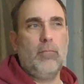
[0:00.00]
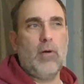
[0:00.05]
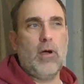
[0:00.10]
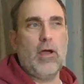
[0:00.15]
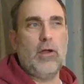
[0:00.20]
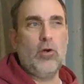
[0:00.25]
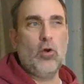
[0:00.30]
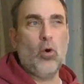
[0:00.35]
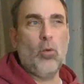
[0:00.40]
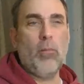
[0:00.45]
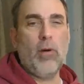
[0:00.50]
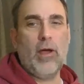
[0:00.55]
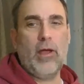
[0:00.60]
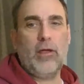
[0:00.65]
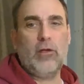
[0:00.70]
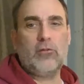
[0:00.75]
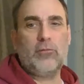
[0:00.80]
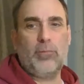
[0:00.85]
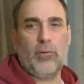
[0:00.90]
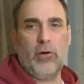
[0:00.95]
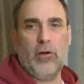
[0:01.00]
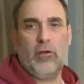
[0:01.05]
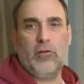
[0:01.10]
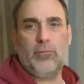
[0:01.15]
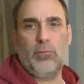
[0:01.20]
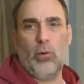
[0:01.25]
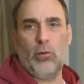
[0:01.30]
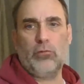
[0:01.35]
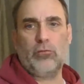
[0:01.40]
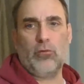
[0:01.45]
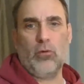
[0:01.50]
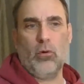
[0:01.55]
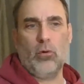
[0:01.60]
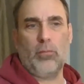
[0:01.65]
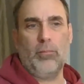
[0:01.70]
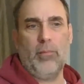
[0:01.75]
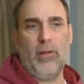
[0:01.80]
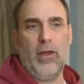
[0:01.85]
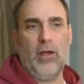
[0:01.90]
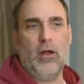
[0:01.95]
I know my experience post
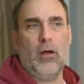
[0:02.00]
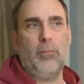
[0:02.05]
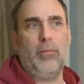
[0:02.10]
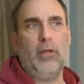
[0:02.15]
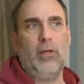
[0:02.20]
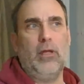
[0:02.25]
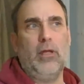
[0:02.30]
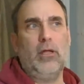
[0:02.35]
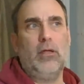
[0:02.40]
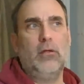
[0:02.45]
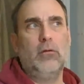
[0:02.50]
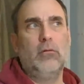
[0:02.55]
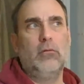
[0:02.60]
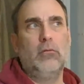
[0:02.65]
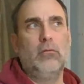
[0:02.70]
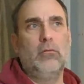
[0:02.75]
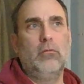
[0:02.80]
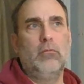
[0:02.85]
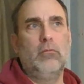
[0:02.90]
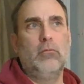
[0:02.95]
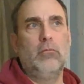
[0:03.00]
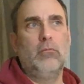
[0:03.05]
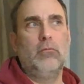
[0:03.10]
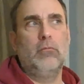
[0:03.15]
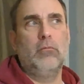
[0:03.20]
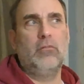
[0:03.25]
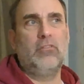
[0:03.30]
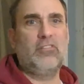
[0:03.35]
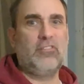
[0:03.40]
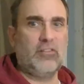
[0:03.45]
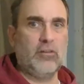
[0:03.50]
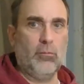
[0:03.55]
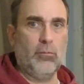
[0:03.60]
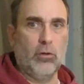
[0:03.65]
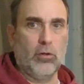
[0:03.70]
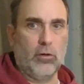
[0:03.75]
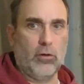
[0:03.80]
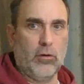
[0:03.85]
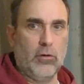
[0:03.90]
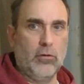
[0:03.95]
stroke may not be
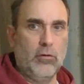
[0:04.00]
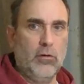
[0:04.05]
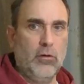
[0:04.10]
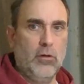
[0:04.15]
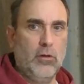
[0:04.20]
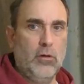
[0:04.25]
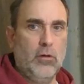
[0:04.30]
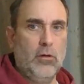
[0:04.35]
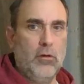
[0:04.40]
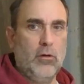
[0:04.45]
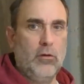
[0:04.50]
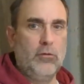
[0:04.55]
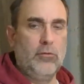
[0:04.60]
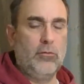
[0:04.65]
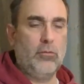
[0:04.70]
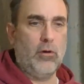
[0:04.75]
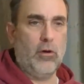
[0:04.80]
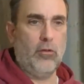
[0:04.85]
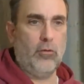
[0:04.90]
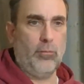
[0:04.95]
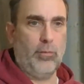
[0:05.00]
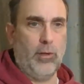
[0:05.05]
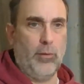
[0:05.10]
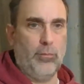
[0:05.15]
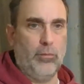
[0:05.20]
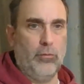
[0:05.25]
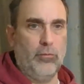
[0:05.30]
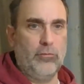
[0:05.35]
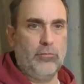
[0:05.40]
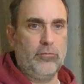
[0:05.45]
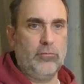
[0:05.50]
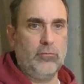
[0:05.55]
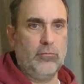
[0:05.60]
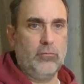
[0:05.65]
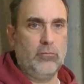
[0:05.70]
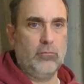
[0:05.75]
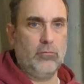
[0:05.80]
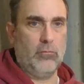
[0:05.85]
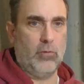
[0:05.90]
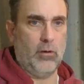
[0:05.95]
similar to other people's,
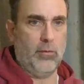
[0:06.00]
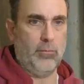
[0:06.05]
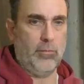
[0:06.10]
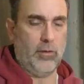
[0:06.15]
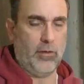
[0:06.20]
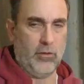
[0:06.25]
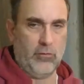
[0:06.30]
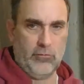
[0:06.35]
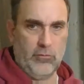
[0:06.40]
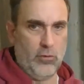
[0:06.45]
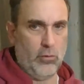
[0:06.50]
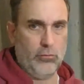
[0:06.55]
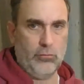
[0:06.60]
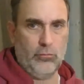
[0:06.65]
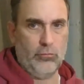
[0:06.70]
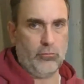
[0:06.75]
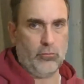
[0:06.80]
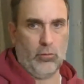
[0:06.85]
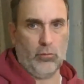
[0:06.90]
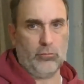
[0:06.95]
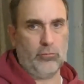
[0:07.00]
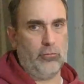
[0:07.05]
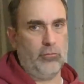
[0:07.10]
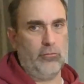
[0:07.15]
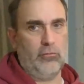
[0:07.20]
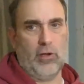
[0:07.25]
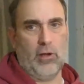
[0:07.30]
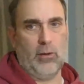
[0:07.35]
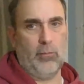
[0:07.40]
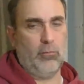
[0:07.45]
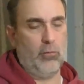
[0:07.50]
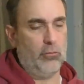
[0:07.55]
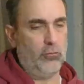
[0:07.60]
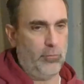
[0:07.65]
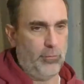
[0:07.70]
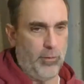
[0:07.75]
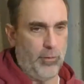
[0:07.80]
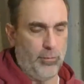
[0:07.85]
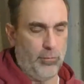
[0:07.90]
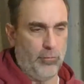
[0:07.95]
right? because no two strokes are the same, no
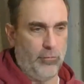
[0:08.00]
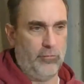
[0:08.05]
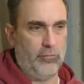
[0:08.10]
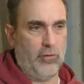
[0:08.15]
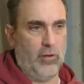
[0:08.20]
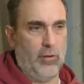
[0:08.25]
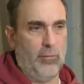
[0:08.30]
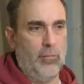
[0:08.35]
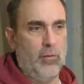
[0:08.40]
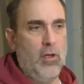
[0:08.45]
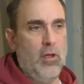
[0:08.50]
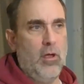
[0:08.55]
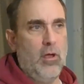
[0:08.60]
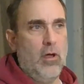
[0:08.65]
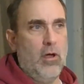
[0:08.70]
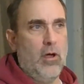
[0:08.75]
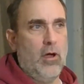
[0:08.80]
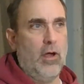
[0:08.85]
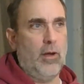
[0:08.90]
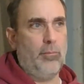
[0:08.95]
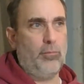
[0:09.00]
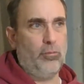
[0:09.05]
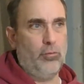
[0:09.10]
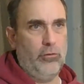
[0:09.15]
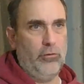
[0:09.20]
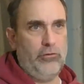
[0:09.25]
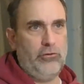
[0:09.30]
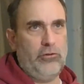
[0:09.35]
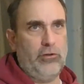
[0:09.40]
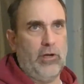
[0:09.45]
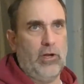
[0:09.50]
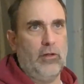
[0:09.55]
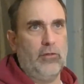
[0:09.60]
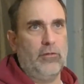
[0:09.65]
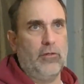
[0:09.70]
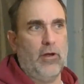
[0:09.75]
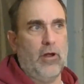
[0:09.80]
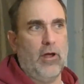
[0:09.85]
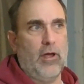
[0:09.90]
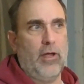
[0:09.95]
two people are the same. I appreciate
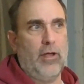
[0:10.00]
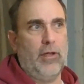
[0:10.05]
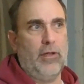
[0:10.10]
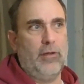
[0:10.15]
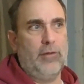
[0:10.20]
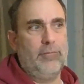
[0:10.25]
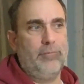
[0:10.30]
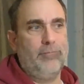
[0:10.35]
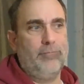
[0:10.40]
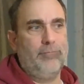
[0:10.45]
that I